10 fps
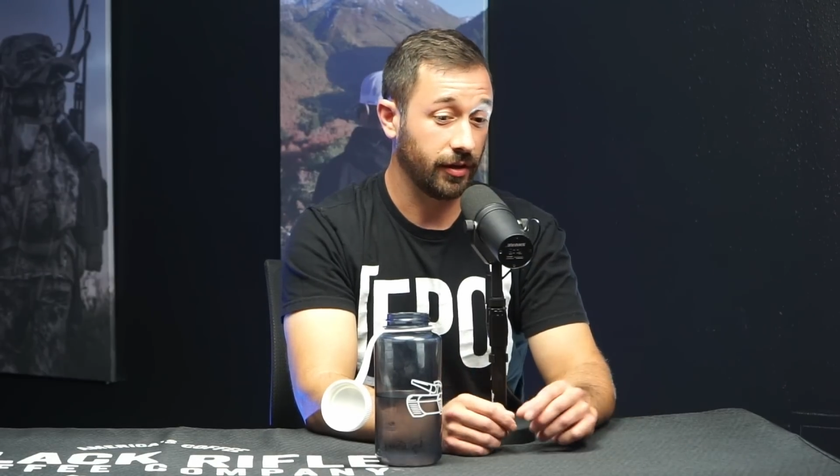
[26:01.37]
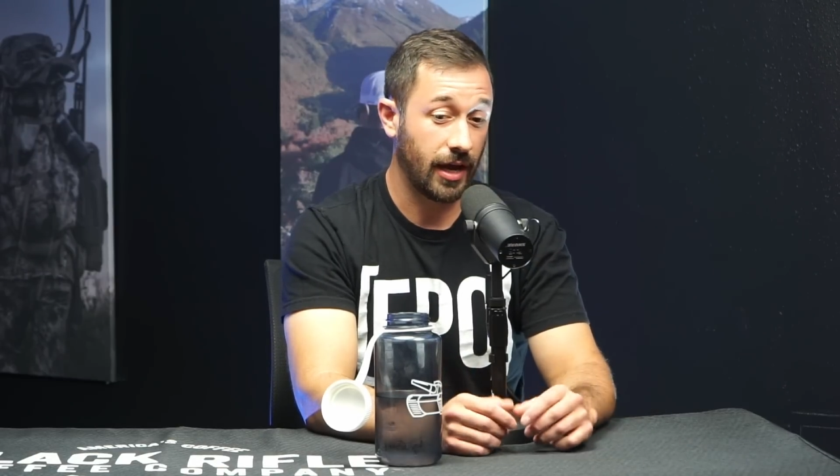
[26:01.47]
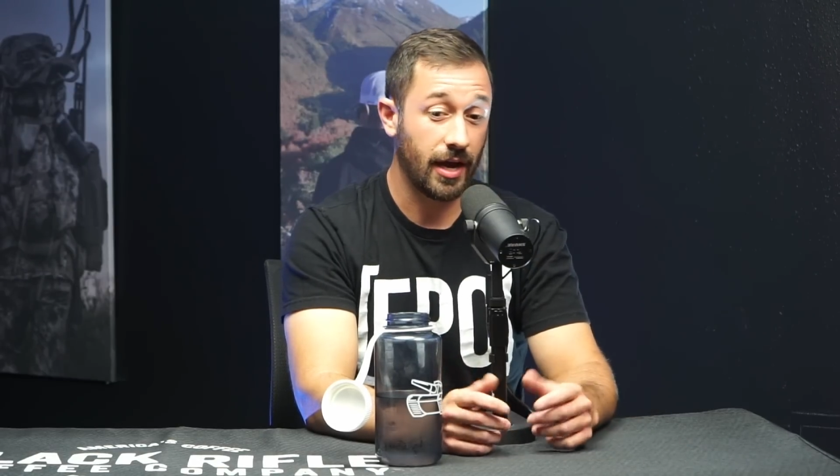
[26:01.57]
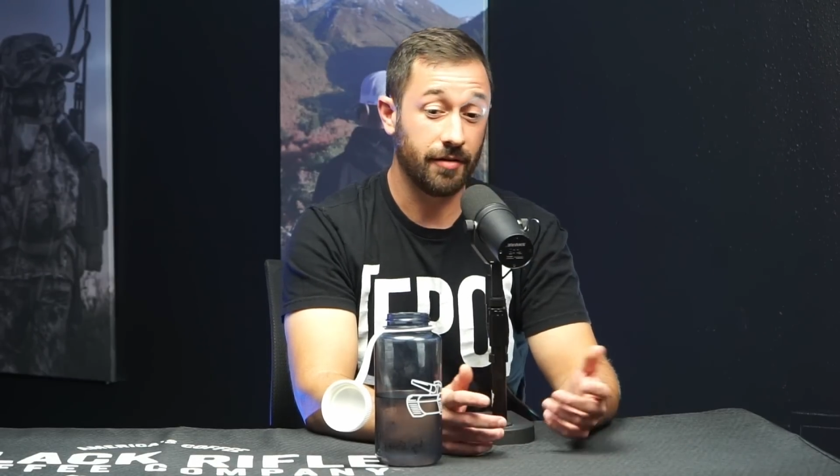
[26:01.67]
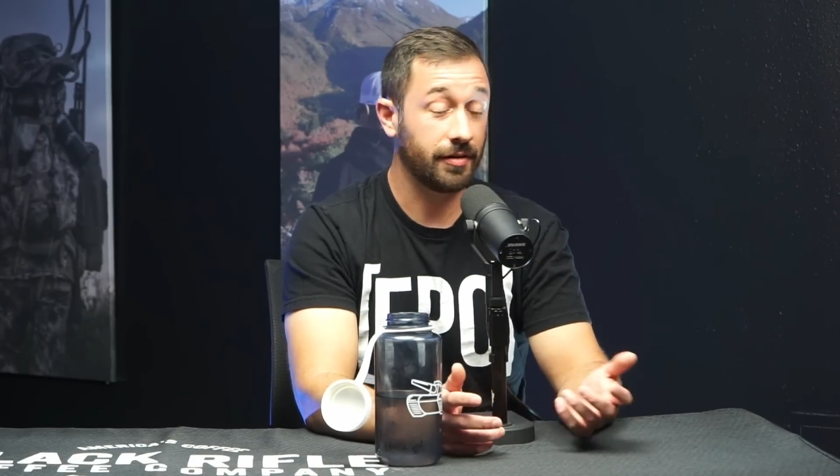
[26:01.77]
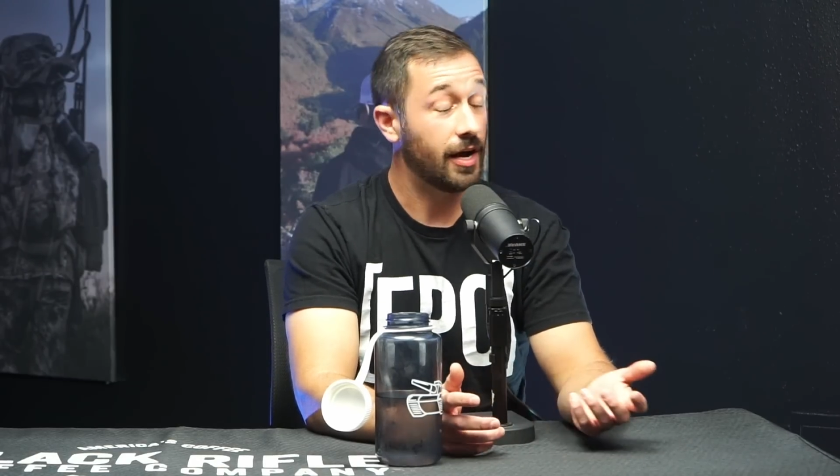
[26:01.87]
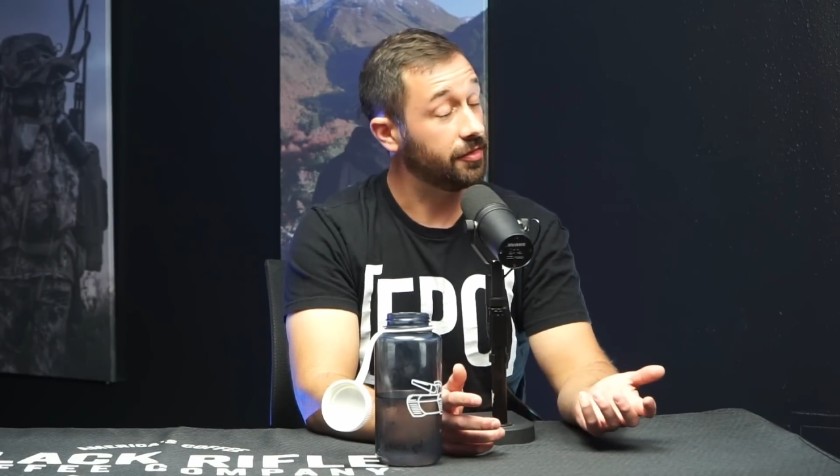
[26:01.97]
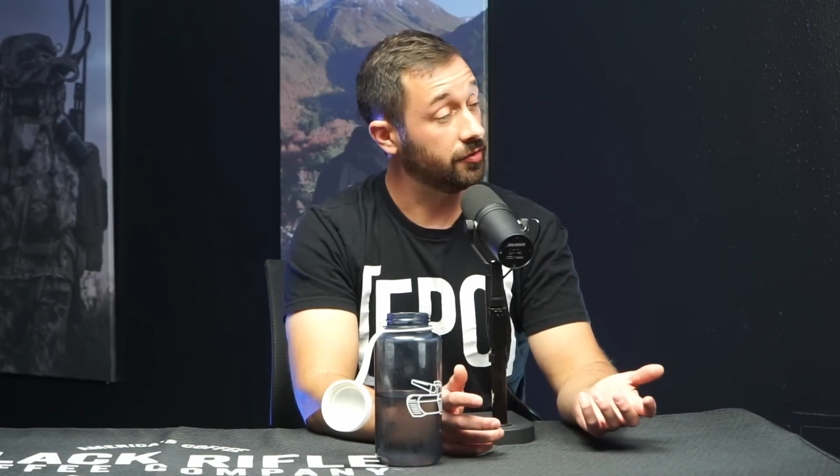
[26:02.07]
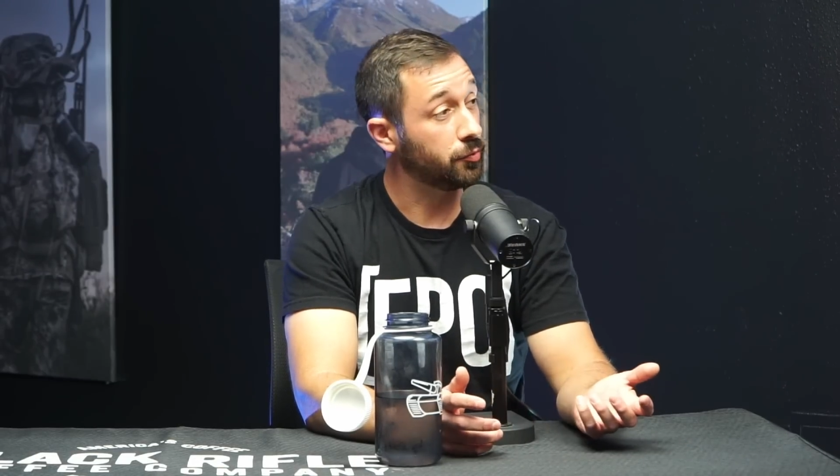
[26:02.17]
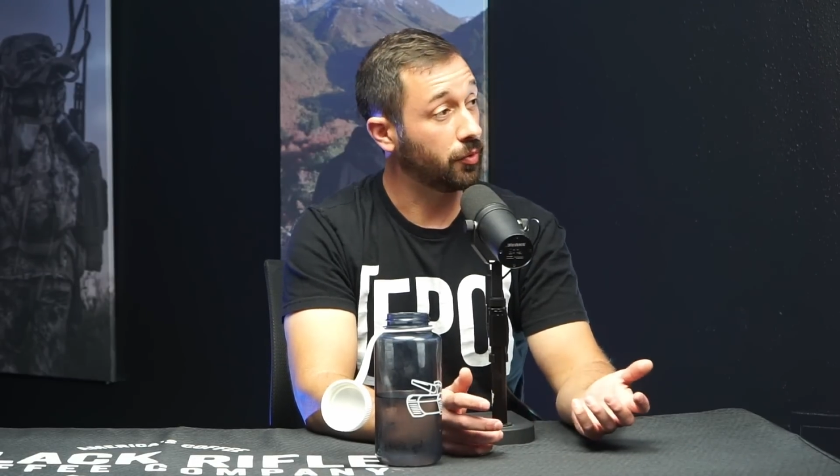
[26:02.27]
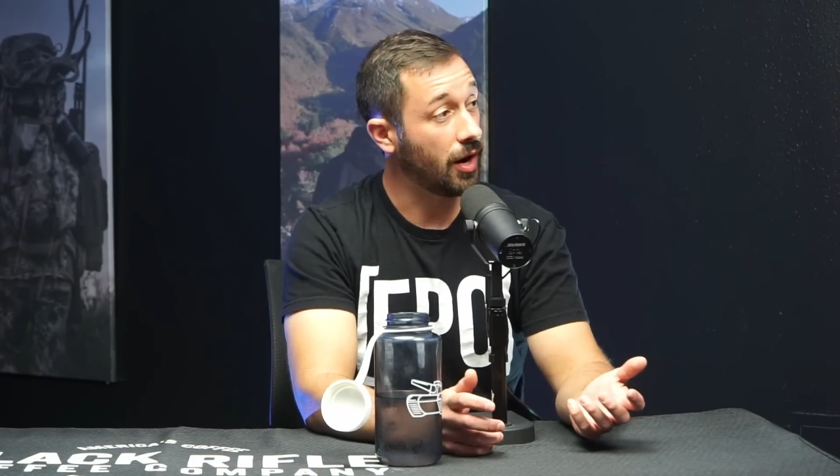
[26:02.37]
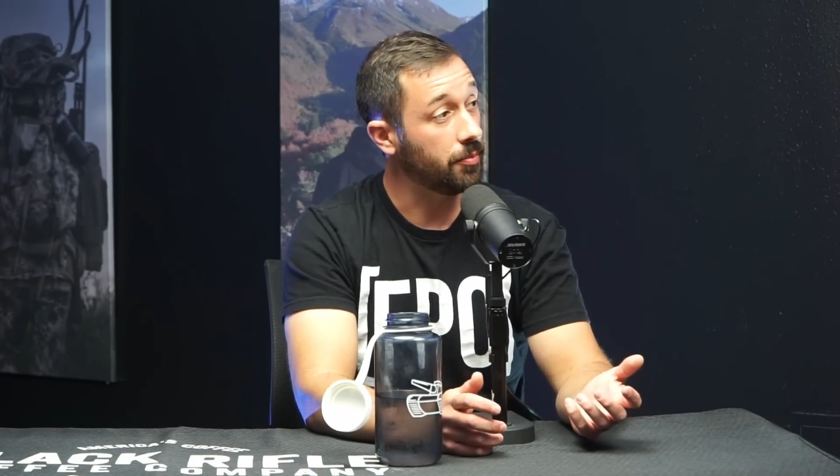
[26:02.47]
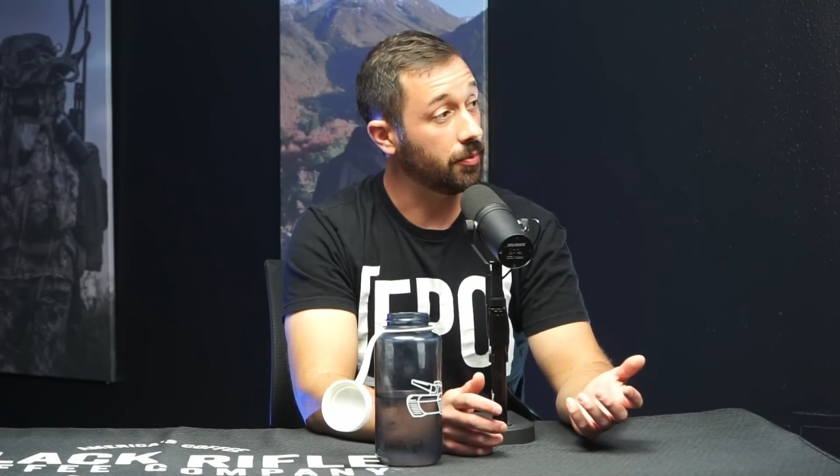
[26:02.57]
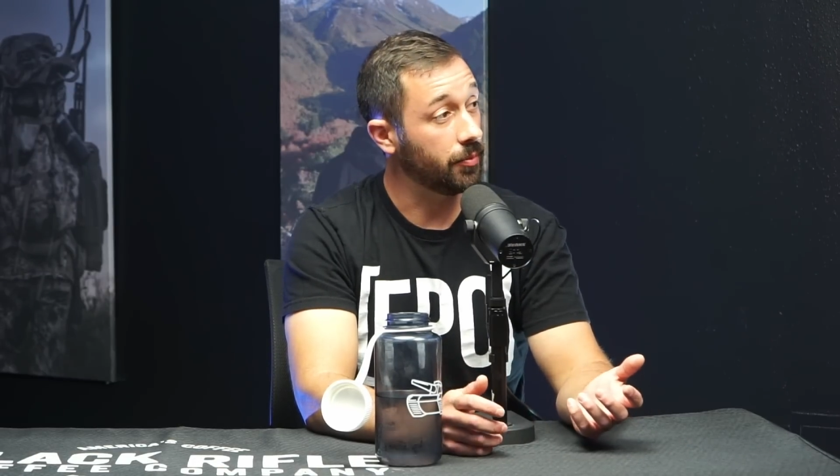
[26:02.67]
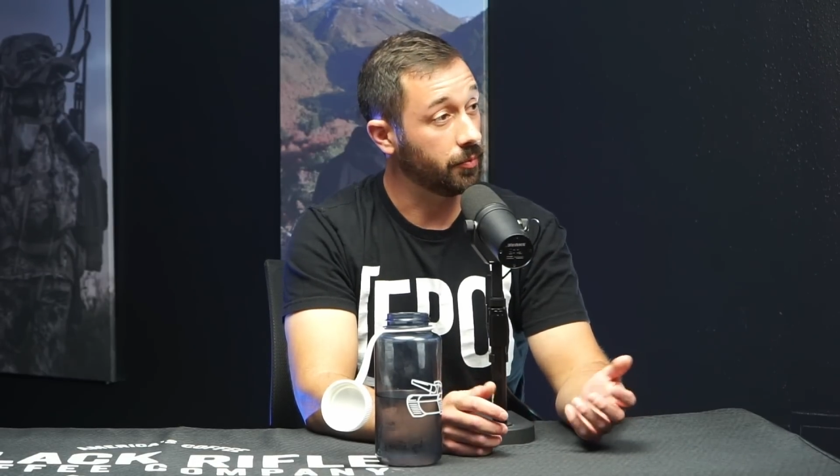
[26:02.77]
like, "Hey, I've got this
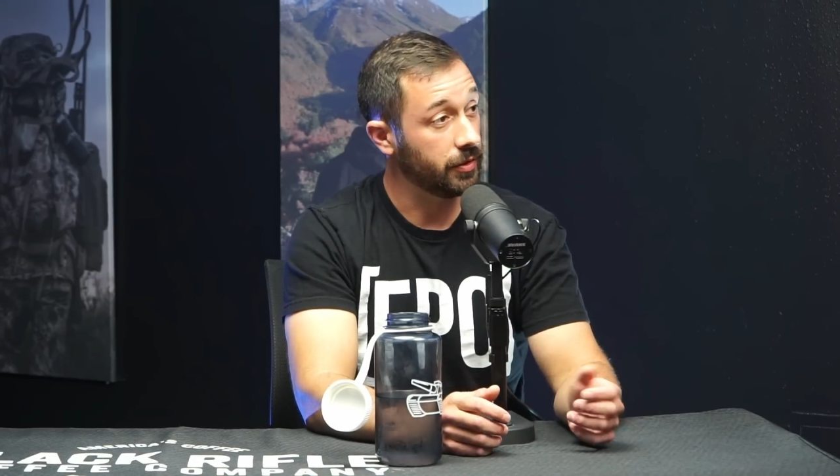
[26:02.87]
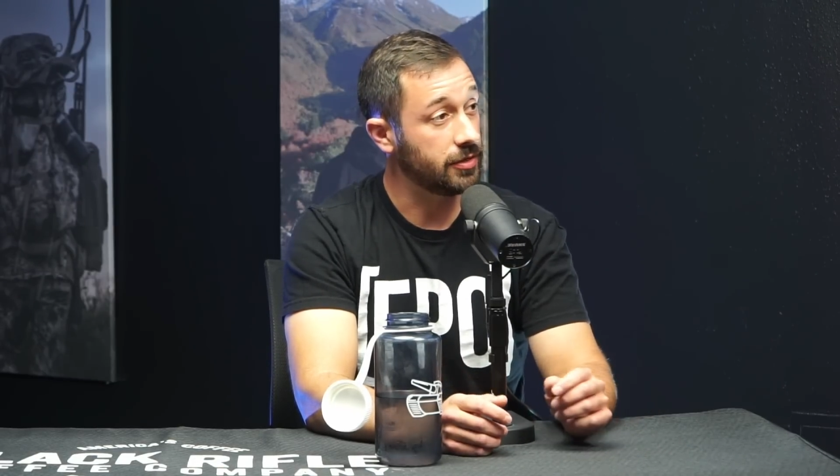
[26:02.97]
problem," and we